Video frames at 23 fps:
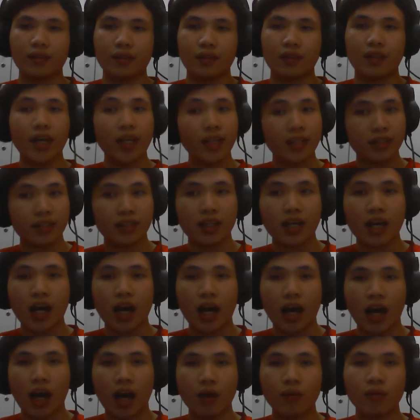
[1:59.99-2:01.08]
Next,
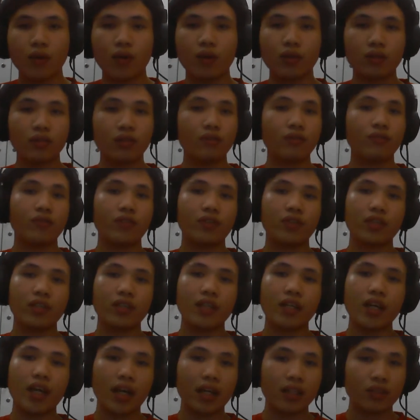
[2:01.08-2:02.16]
I will also
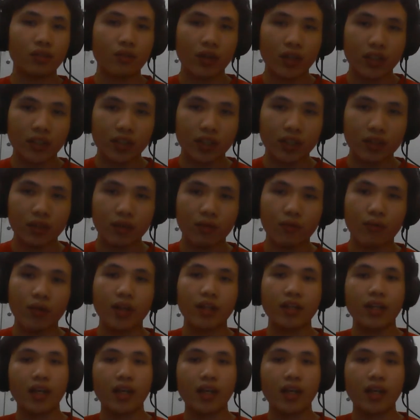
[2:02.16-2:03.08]
frequently ask questions when